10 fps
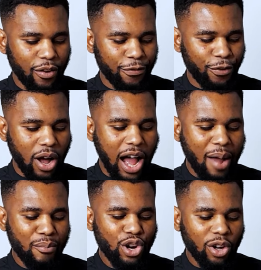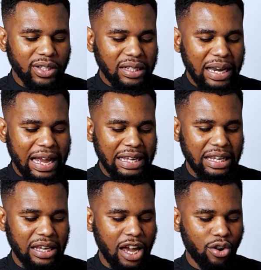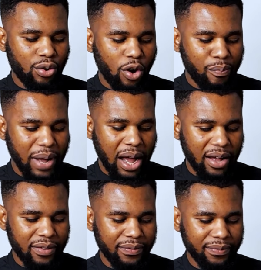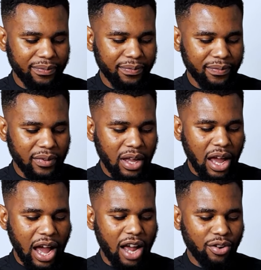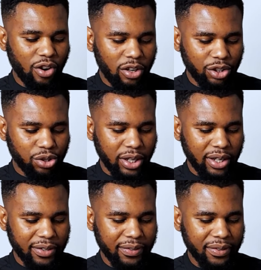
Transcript: for I am not like a robber, adulterer,